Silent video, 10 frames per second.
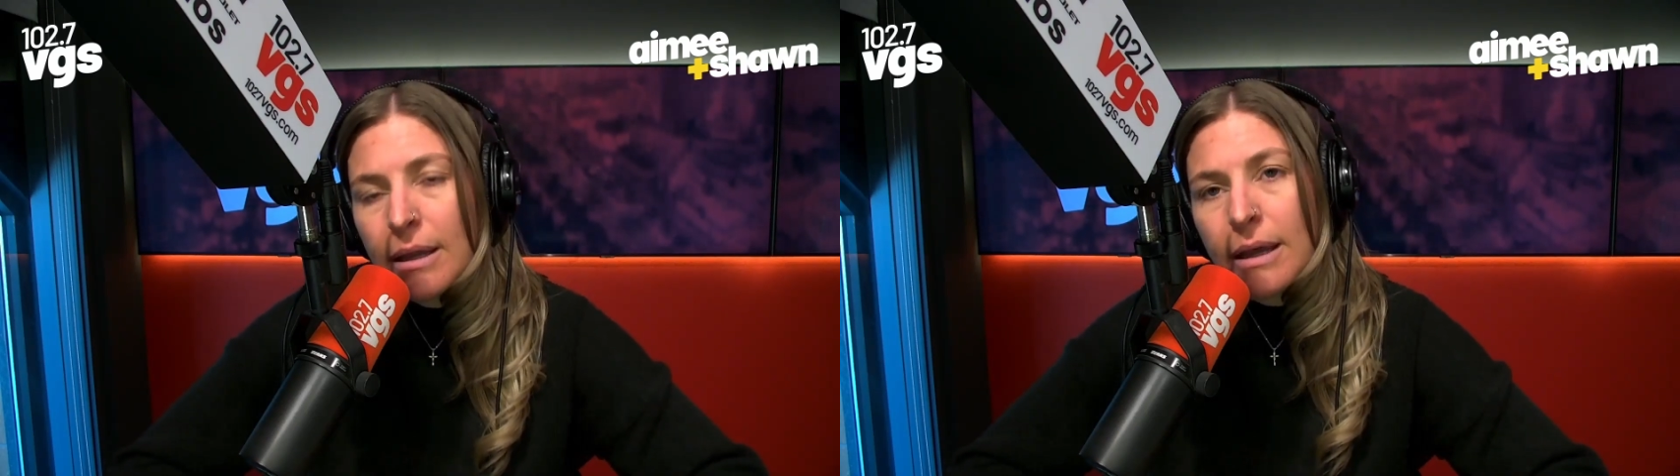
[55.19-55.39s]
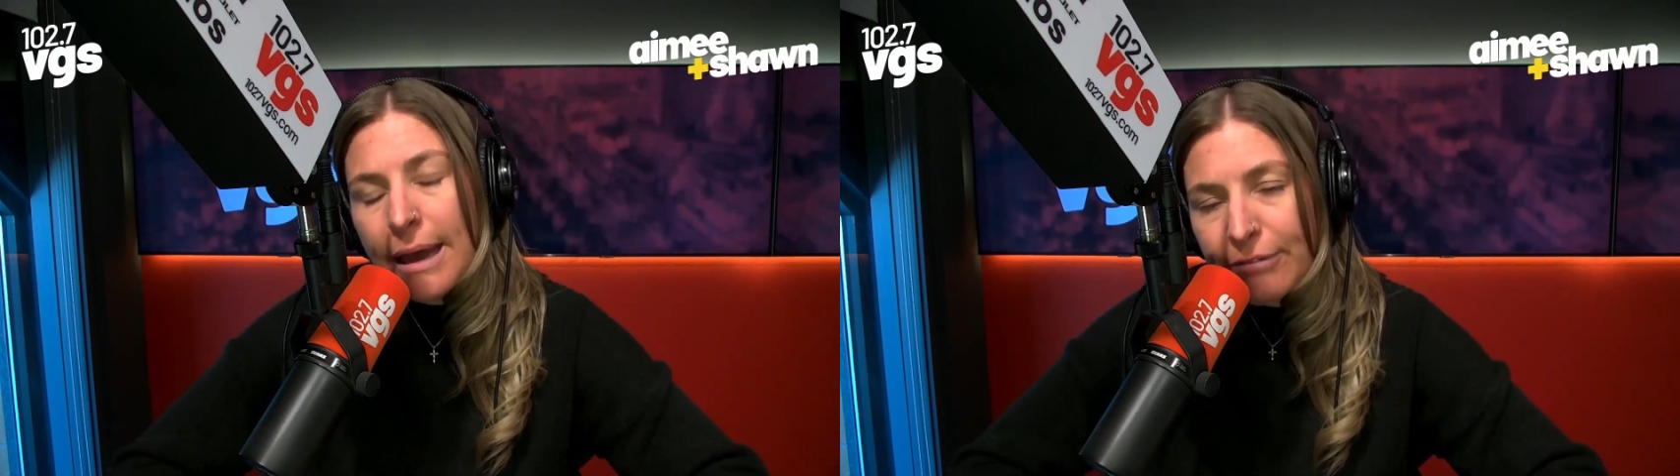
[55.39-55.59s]

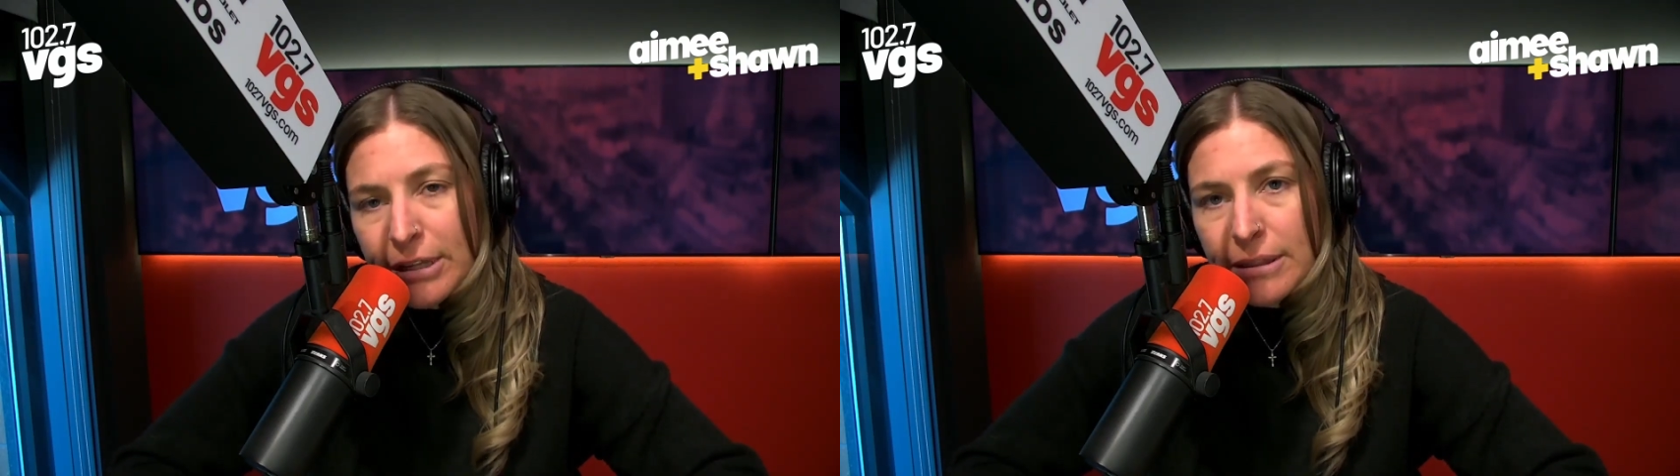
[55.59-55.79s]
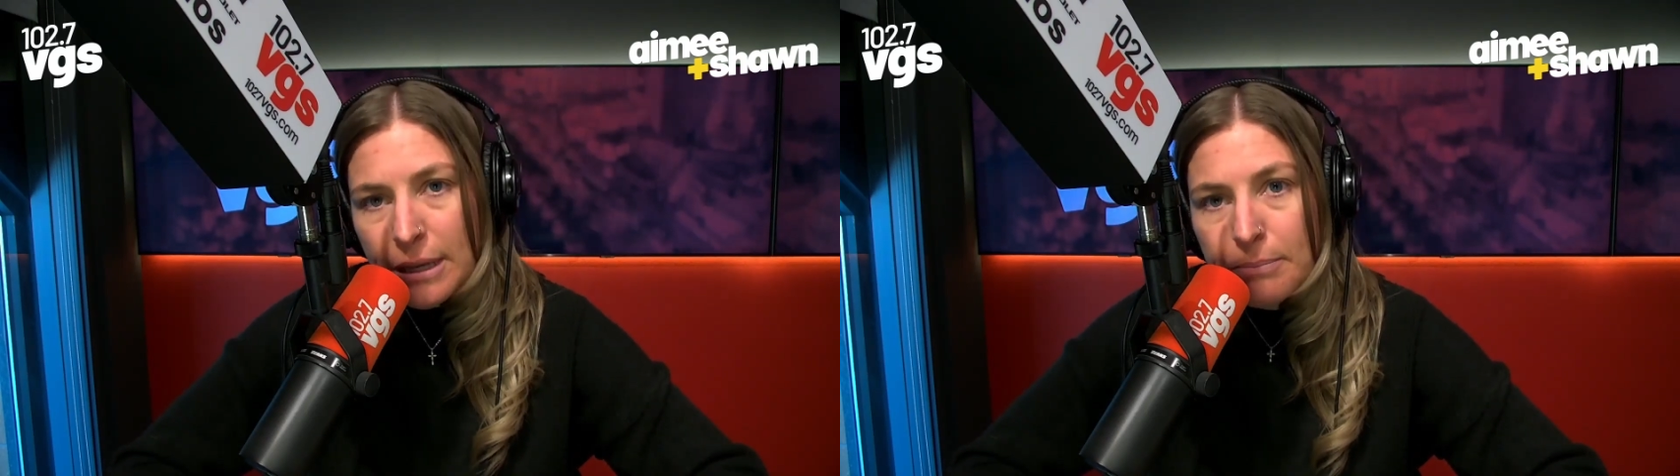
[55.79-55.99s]

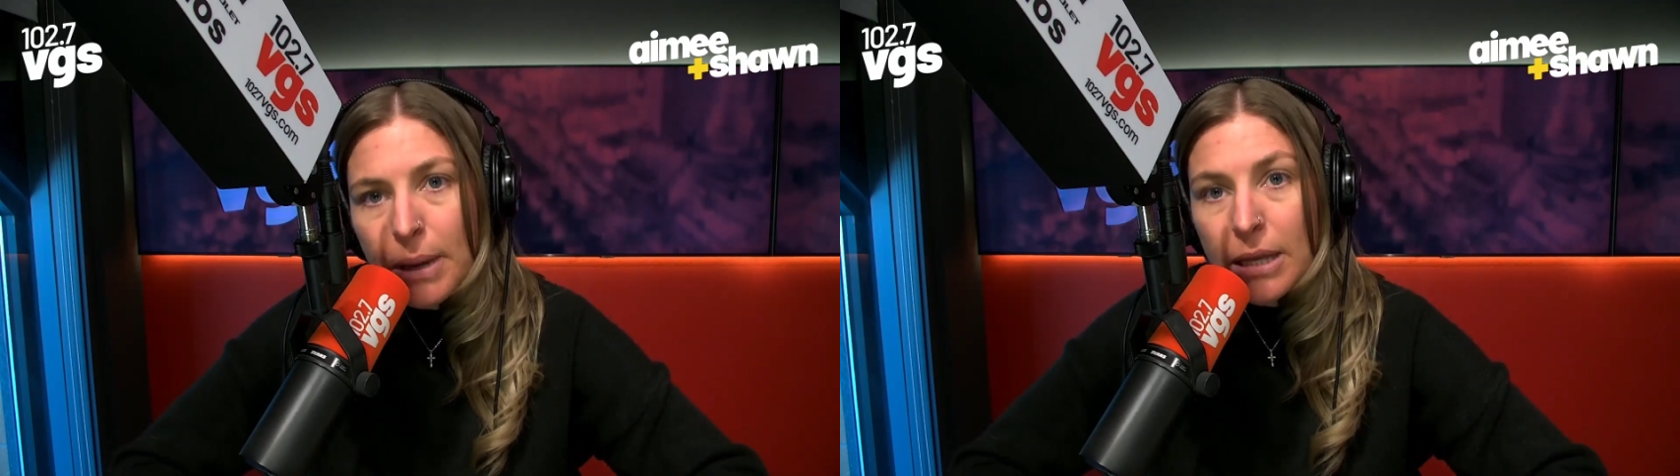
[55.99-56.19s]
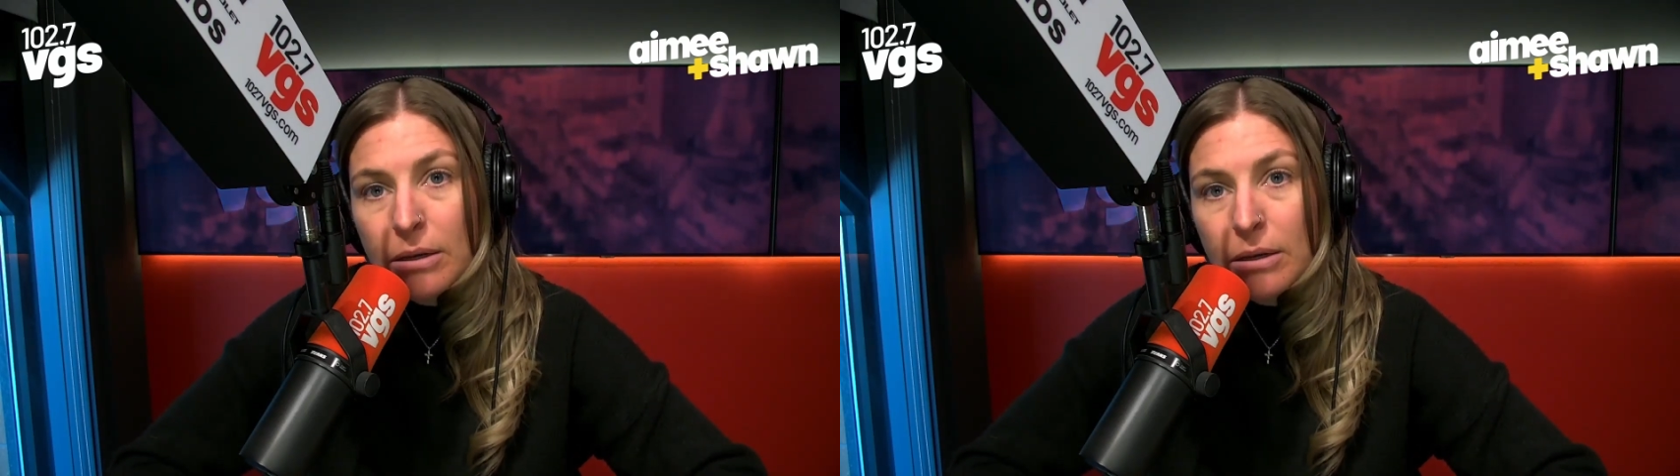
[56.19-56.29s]
everything, but